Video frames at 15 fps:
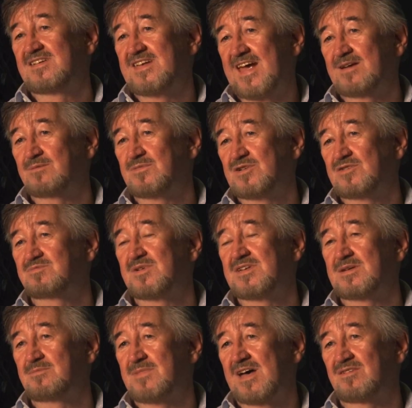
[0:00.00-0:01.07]
neck
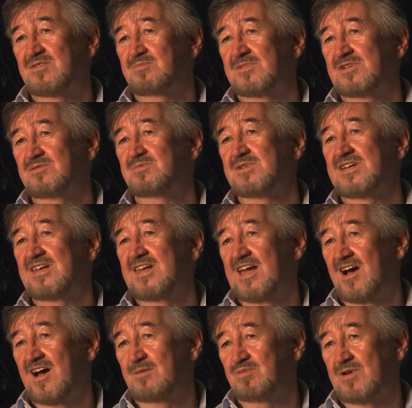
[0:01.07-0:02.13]
movement, the mouth movement, and the
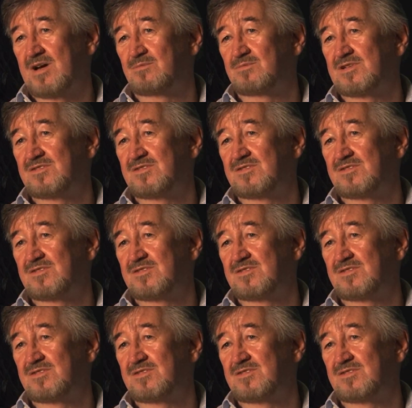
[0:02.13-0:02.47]
eyebrow